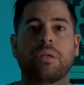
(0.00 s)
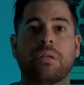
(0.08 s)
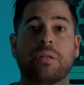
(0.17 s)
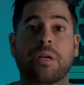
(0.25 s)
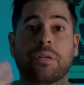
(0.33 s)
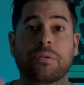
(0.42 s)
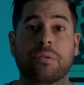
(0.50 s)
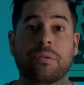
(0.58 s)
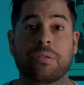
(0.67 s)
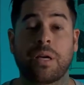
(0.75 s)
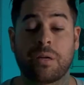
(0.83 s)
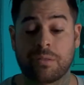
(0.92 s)
that
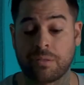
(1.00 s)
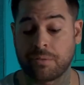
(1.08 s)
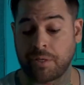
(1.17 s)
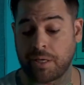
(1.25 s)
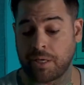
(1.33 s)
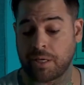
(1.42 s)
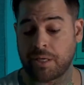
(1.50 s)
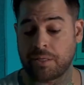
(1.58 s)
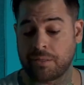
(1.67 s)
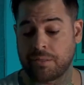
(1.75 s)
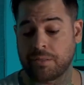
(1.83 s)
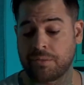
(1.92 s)
download I had.
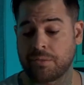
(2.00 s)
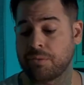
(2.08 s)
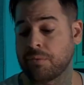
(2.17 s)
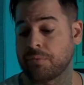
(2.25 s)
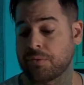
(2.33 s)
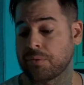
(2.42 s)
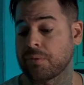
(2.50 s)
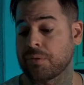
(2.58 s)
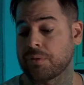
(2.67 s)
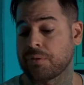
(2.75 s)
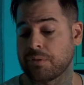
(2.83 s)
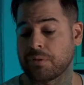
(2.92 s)
This 2 of
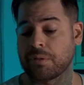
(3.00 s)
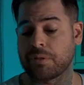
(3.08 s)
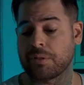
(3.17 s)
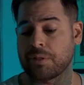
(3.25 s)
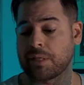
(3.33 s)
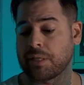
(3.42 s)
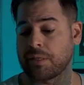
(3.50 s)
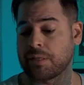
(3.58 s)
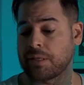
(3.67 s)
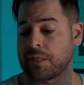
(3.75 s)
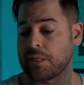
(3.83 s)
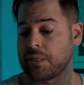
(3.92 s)
Swords looks like
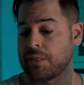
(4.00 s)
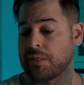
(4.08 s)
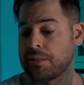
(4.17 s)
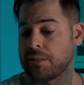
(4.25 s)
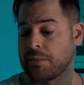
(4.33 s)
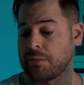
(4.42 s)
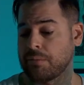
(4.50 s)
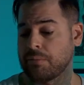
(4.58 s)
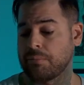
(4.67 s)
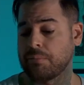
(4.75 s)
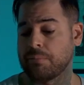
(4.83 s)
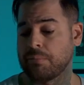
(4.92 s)
that.
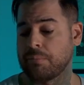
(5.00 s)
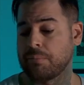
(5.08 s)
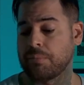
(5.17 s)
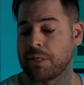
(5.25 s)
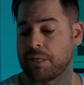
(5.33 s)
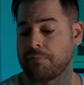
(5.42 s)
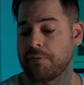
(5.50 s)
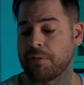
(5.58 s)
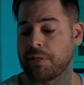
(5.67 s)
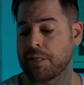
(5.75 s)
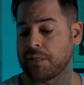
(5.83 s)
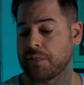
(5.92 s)
But I feel
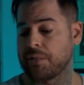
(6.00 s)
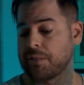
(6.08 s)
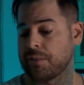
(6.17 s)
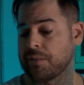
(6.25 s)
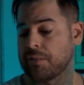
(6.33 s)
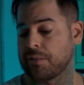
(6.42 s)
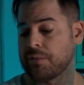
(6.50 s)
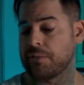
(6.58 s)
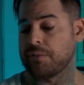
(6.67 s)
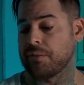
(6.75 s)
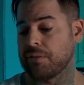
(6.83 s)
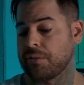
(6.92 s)
like this is a
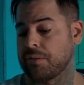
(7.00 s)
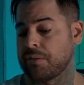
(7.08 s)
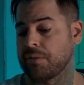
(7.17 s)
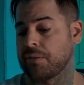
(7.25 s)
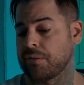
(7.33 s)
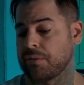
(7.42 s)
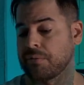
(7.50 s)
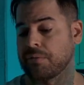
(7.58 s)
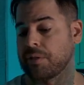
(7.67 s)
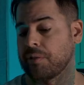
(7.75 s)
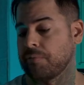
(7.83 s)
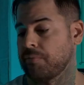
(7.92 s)
decision that's
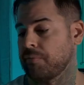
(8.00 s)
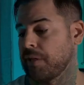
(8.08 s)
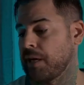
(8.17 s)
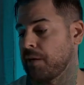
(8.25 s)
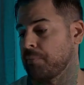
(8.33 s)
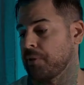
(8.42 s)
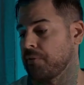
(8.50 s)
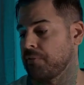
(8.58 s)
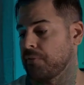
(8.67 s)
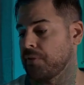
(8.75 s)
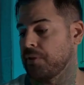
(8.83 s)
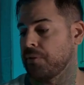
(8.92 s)
already happened
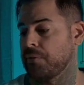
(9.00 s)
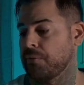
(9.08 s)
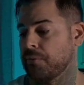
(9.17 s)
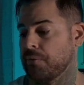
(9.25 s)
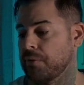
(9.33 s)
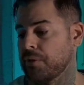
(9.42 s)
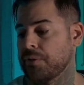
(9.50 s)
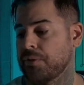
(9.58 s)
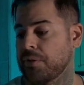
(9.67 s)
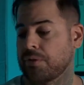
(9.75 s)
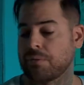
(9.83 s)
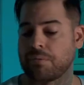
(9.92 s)
for you, or a
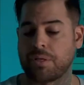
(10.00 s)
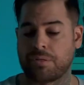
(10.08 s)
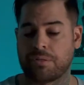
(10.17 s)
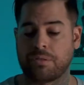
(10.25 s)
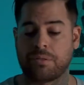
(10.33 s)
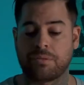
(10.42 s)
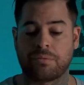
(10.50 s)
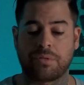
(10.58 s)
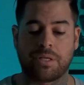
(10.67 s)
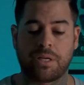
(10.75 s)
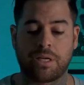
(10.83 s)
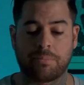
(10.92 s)
situation that's
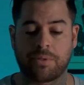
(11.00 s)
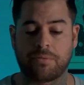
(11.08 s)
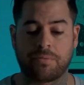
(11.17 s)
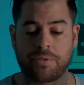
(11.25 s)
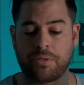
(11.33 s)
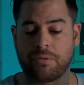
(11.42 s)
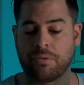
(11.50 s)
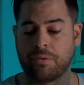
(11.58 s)
already happened for you.